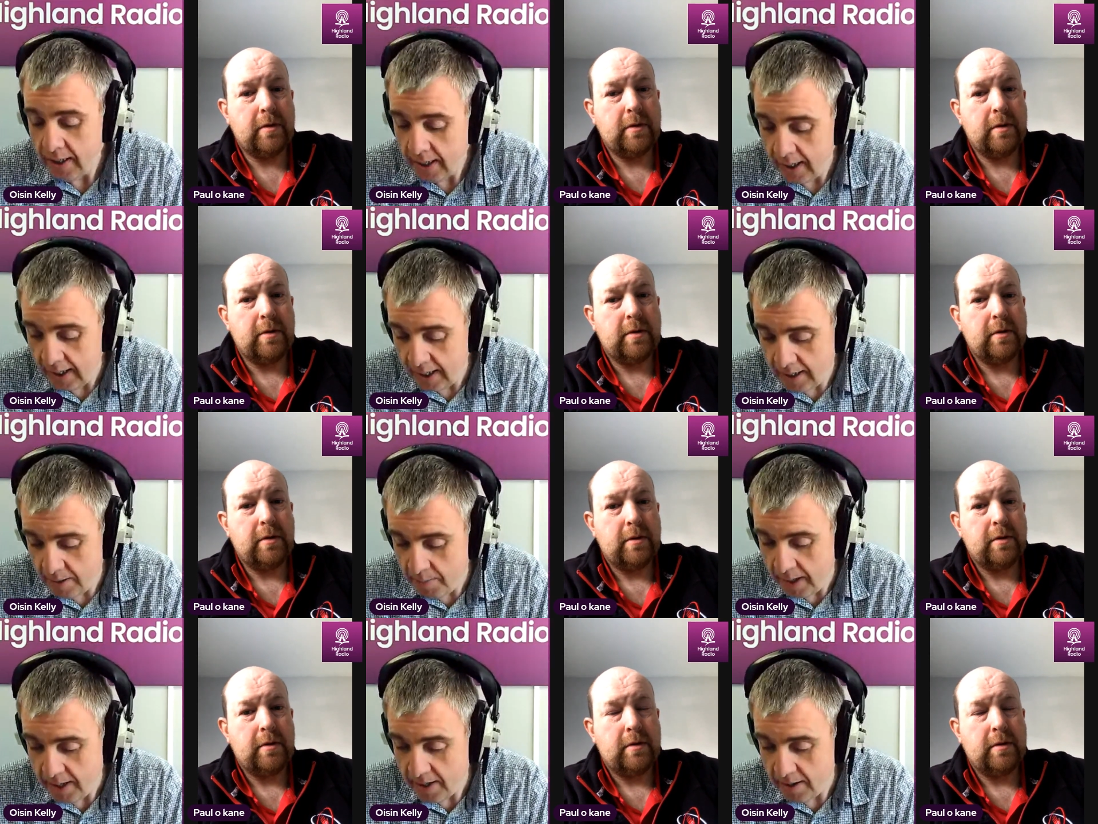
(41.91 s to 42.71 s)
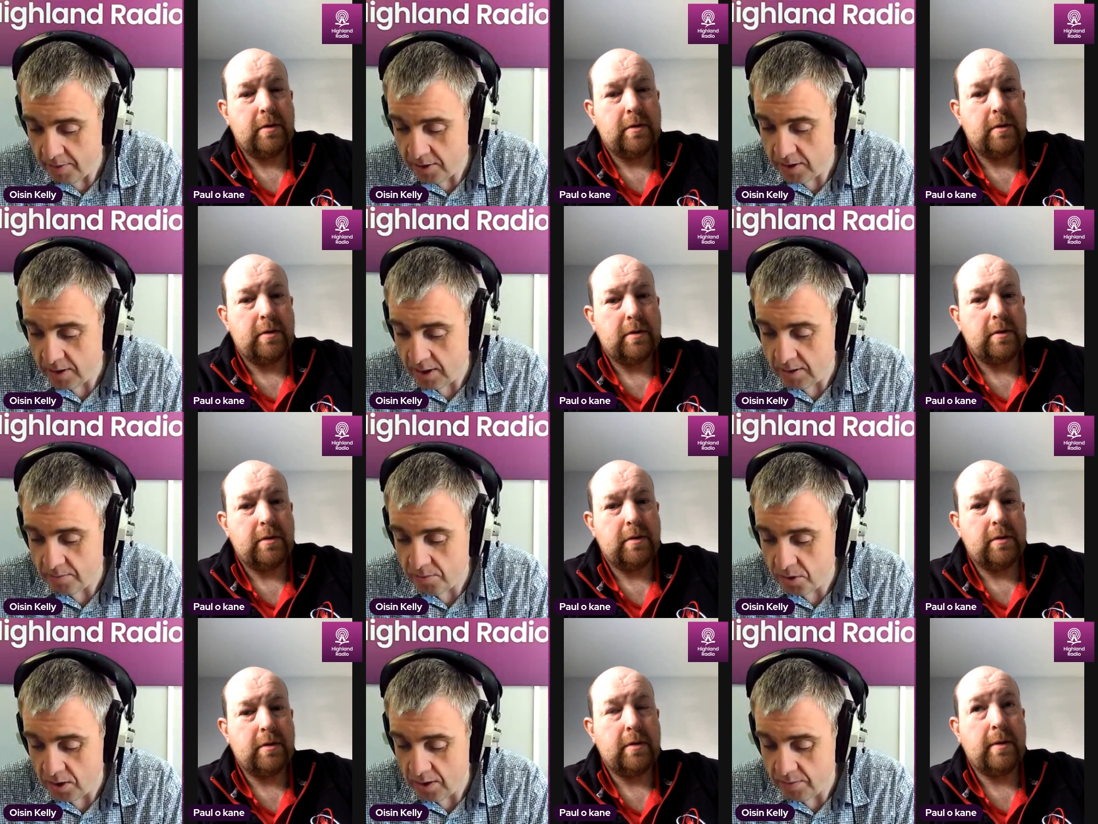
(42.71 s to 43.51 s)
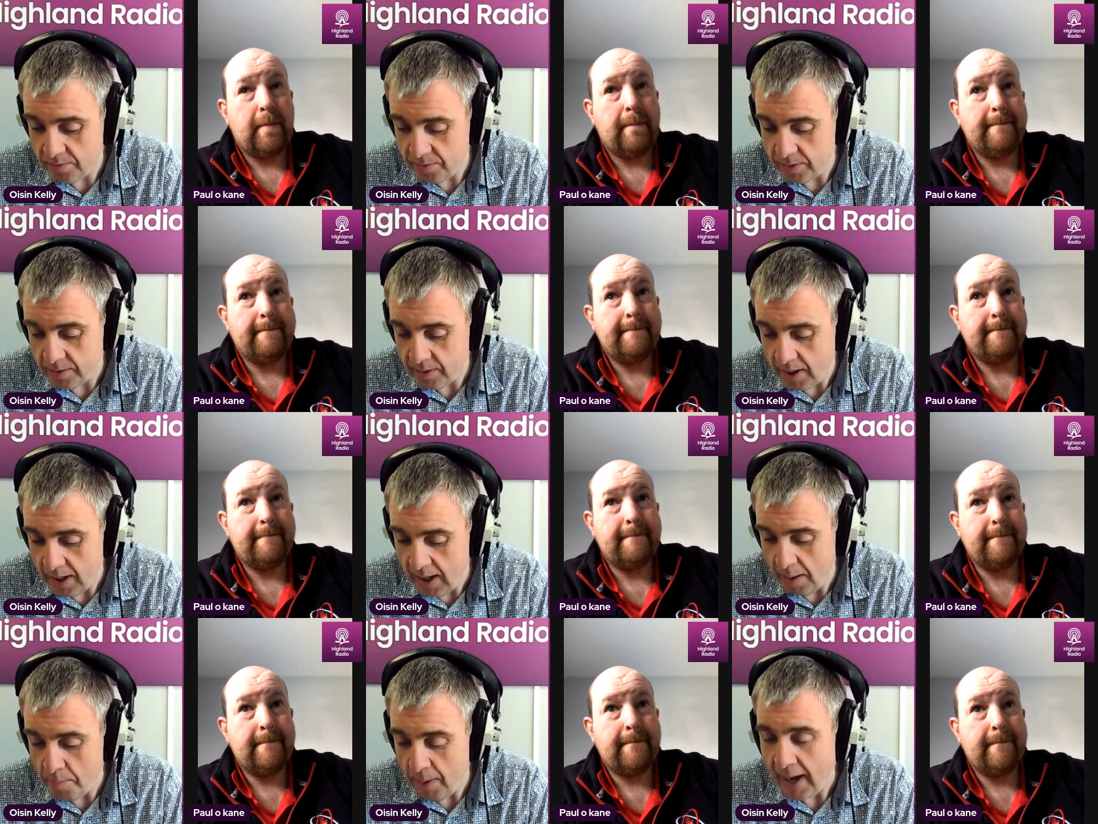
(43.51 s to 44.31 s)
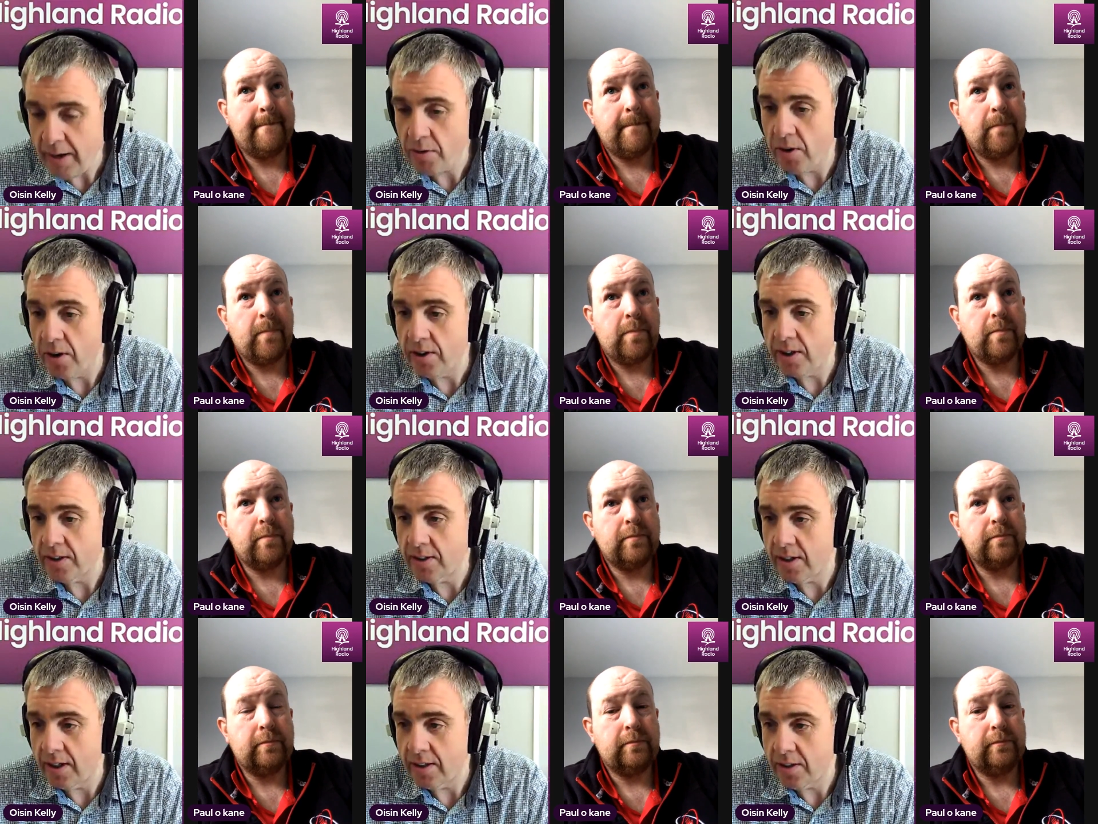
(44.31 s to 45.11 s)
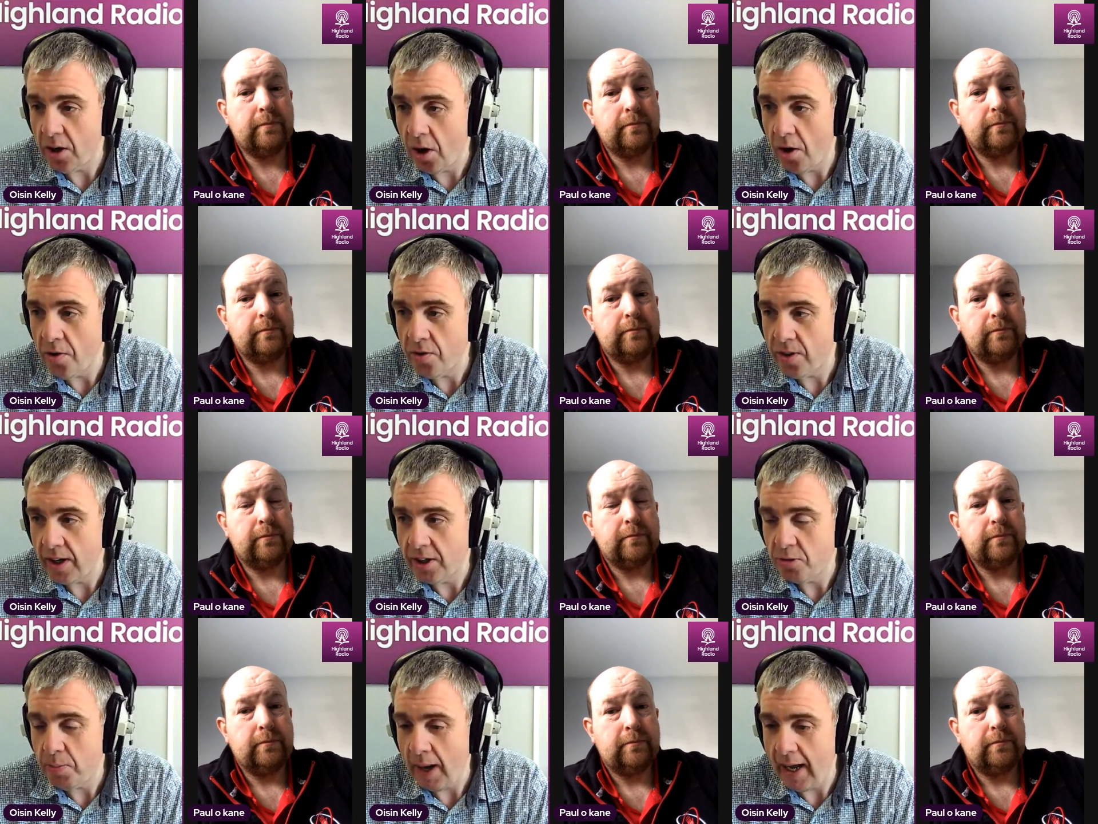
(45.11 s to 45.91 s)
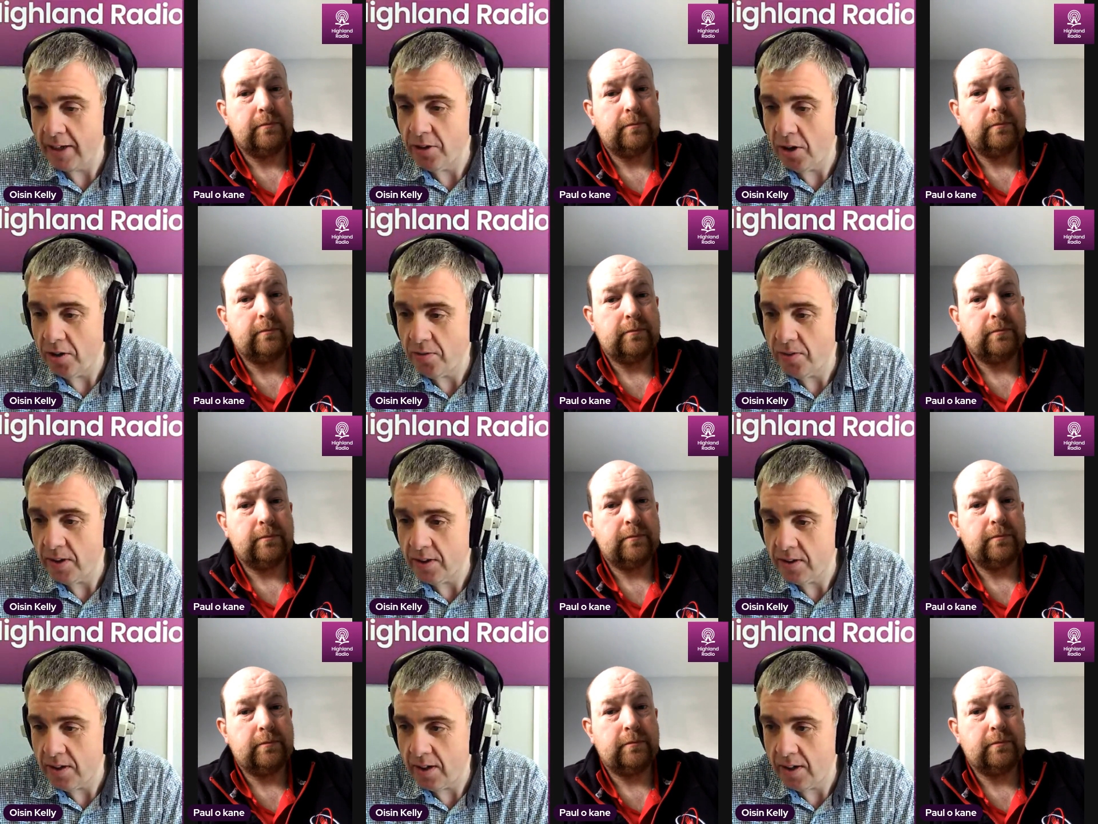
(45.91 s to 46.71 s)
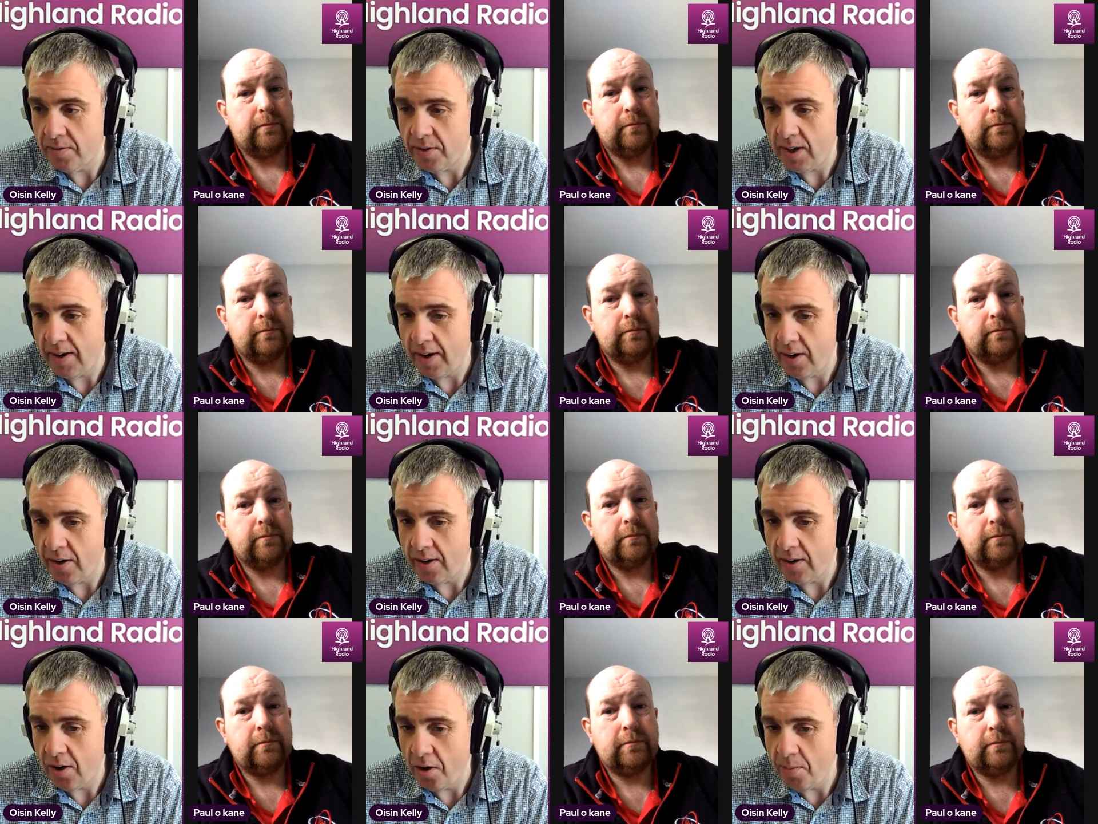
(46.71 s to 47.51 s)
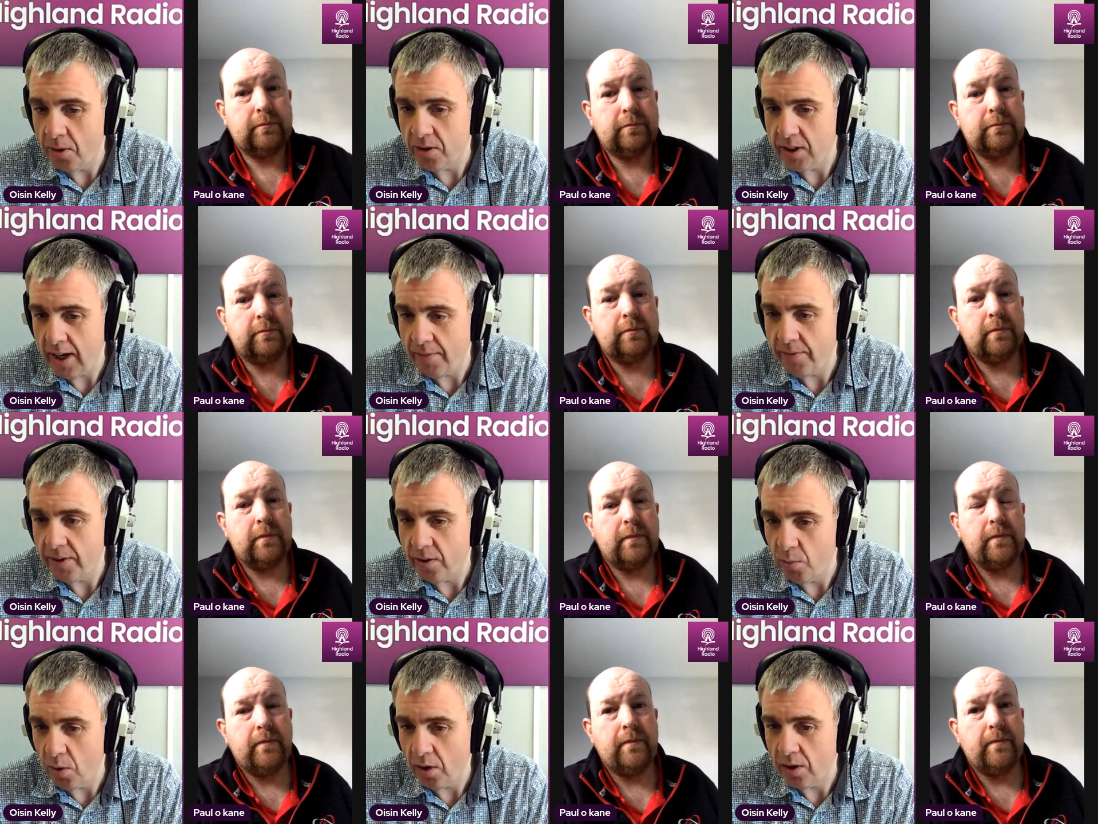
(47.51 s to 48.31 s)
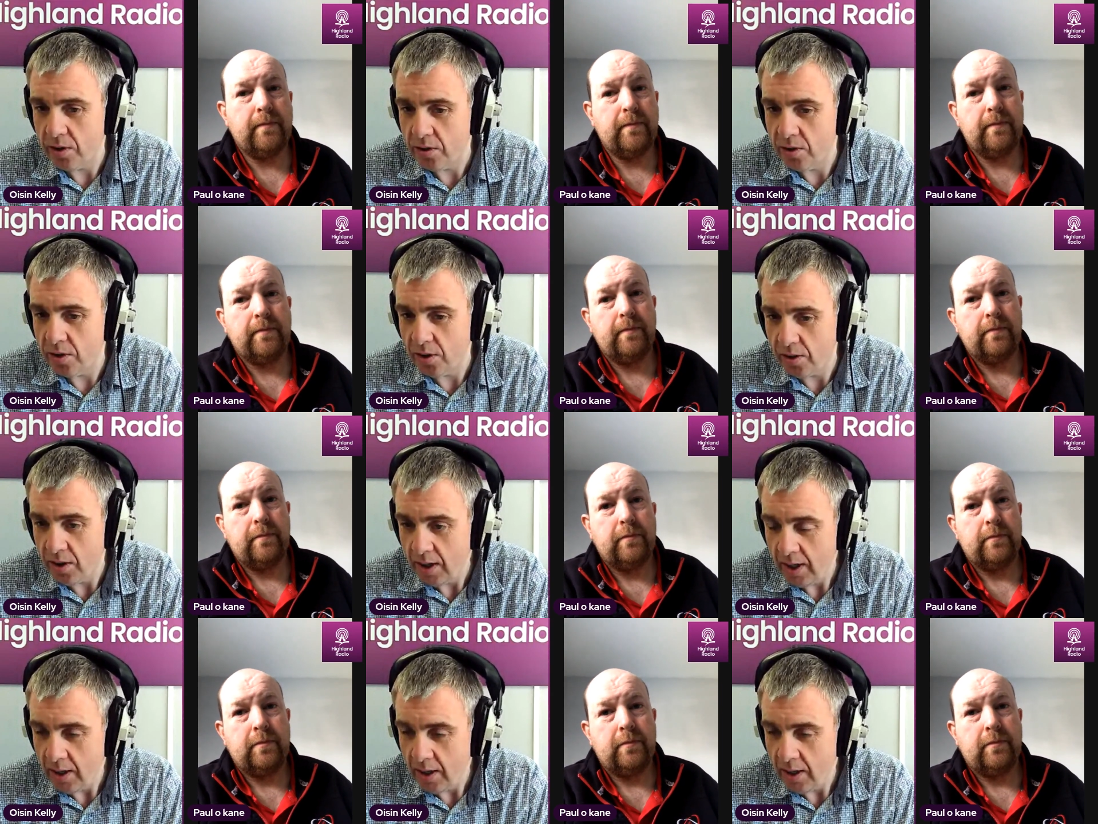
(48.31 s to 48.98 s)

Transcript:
Speaker 1: uh, you might give us a, sort of a, uh, a background as to, to, how things panned out for you in City of Derry and, and, how much effort and work it took